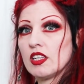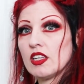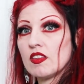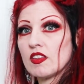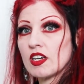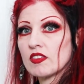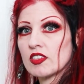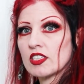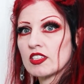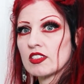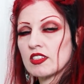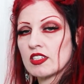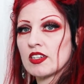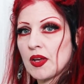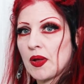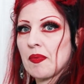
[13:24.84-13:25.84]
in the oven
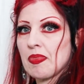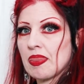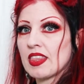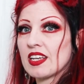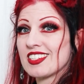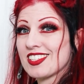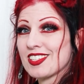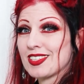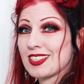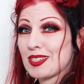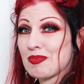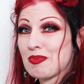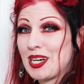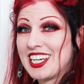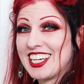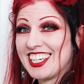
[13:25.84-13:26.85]
as soon as I
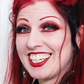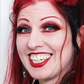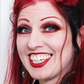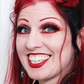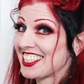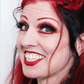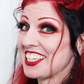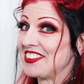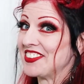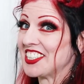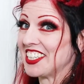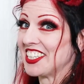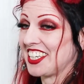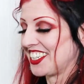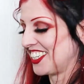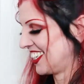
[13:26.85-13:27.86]
preheat it, because I haven't done that